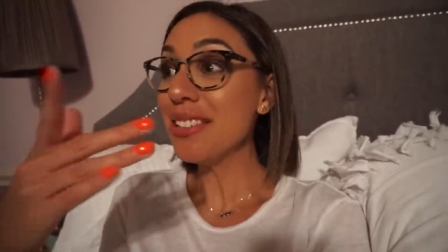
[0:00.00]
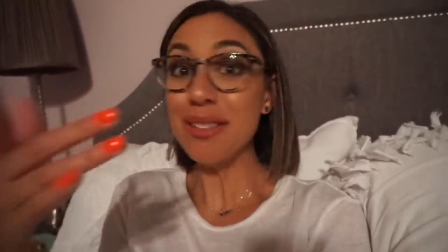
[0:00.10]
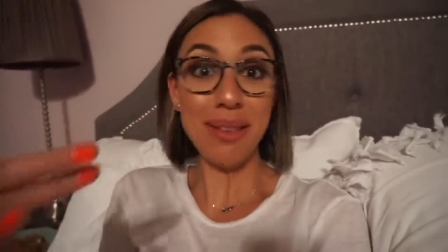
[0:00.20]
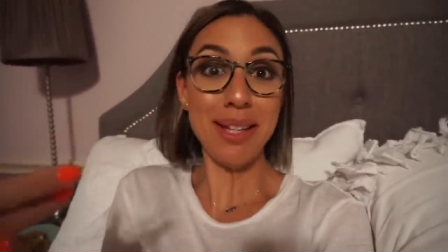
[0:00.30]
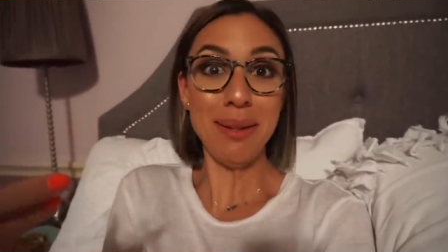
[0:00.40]

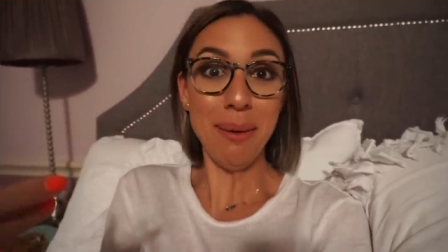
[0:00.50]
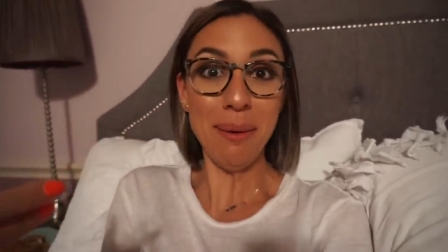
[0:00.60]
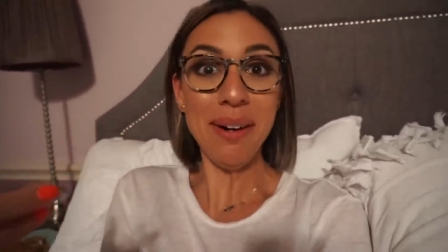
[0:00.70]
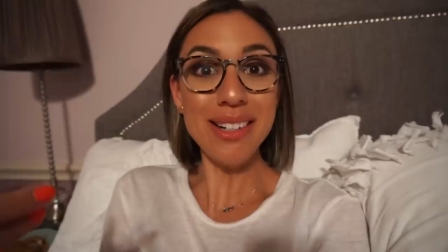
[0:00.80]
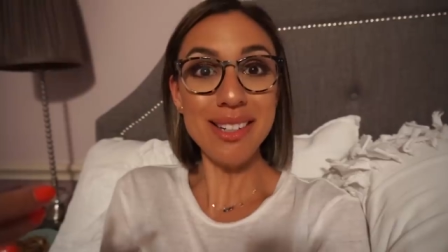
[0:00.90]
So that's what
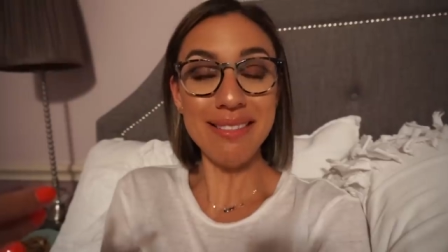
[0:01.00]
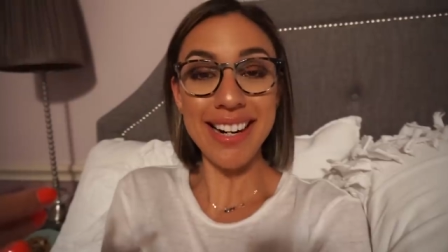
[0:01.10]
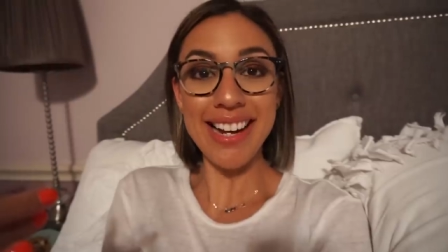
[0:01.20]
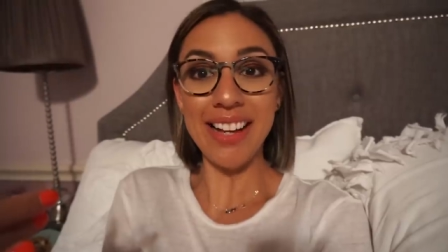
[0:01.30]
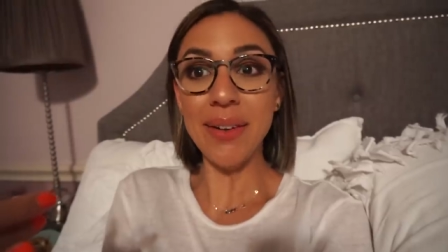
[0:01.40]
we're watching
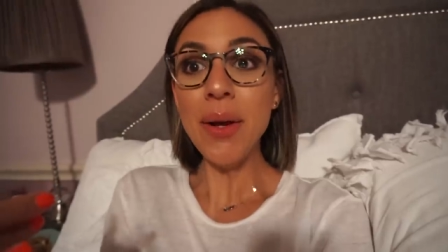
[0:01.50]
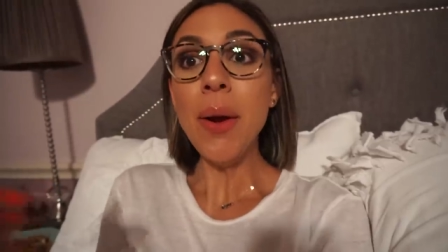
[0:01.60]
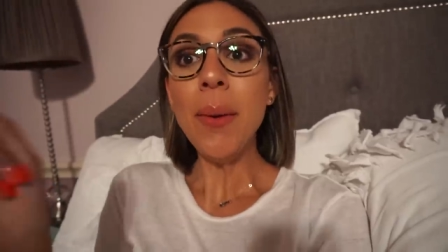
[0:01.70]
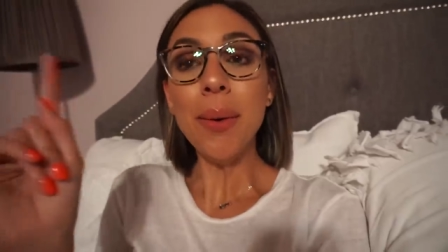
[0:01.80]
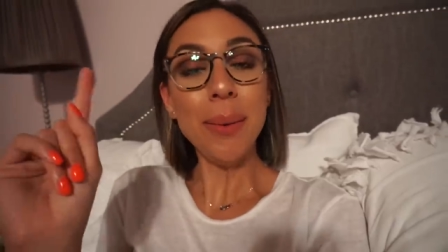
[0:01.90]
right now.
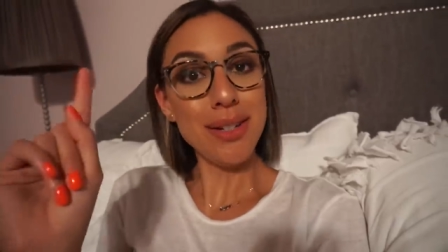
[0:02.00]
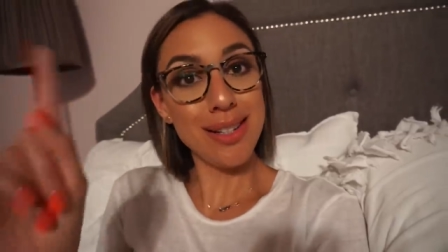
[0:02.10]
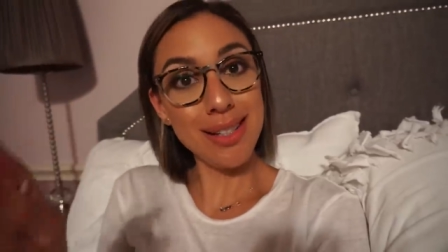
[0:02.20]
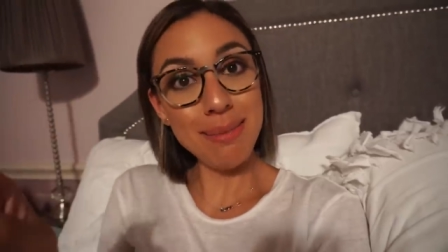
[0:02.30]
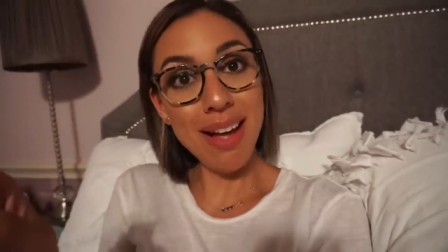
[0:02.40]
We're
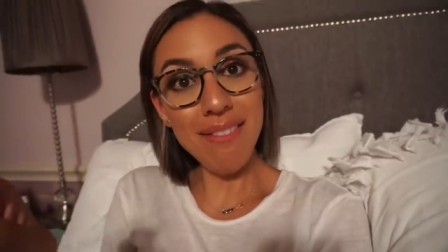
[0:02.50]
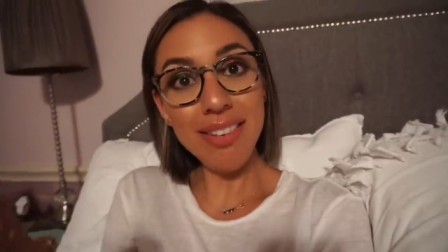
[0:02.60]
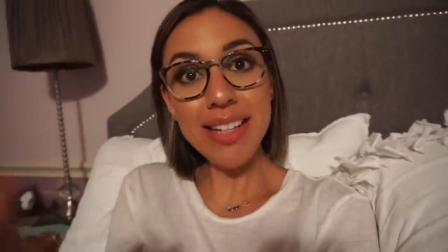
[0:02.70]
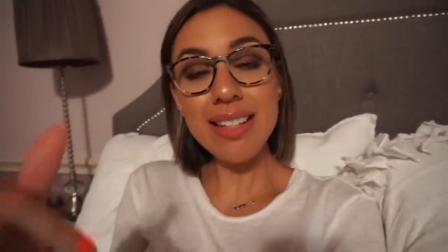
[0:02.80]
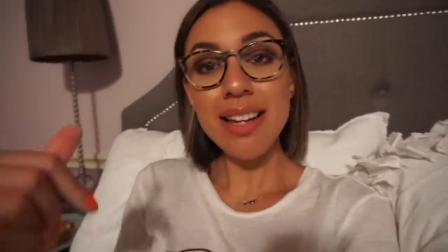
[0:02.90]
watching some
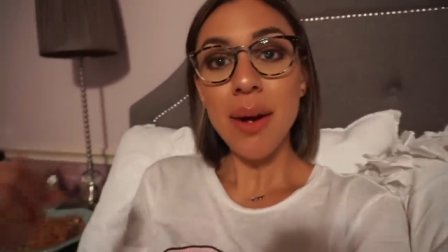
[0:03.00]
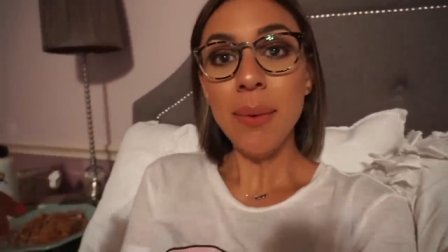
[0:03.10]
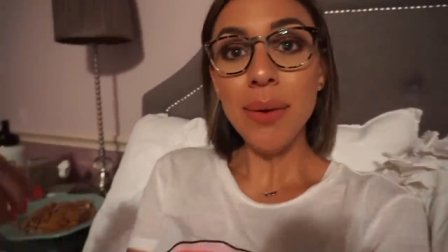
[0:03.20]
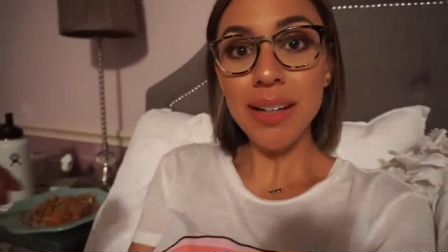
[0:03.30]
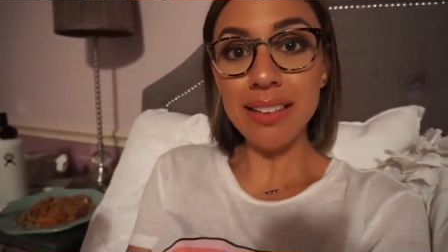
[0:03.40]
Netflix,
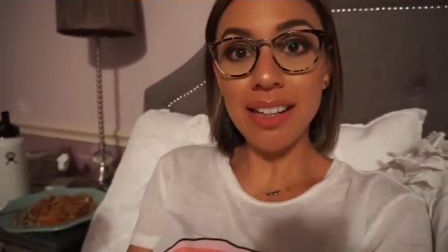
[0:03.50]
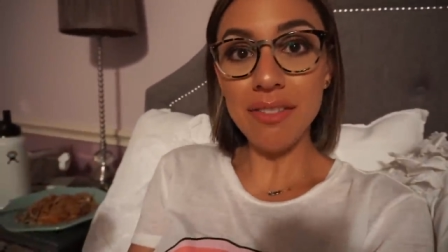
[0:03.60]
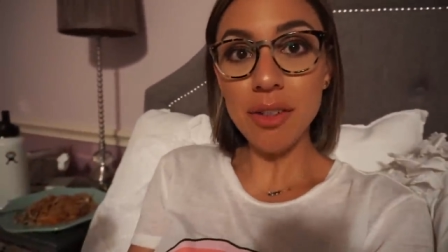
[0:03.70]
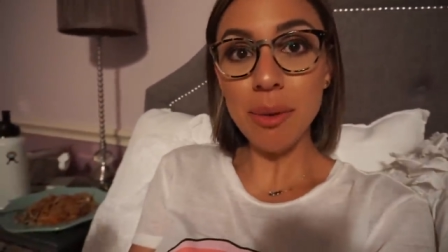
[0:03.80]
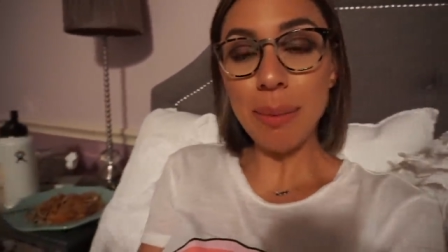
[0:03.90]
we're eating
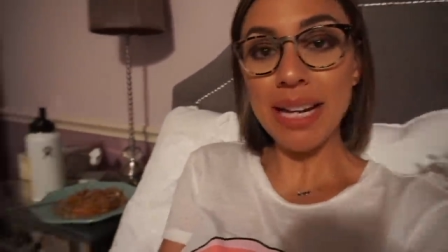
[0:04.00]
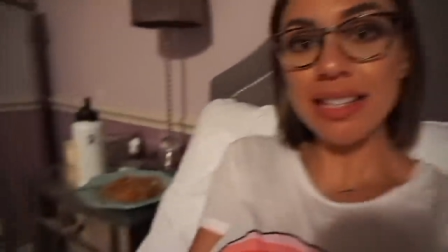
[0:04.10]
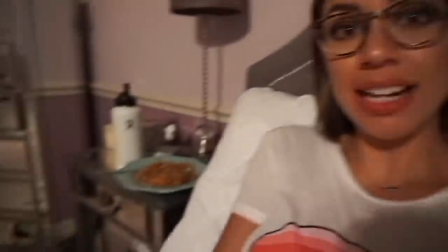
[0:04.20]
leftover pad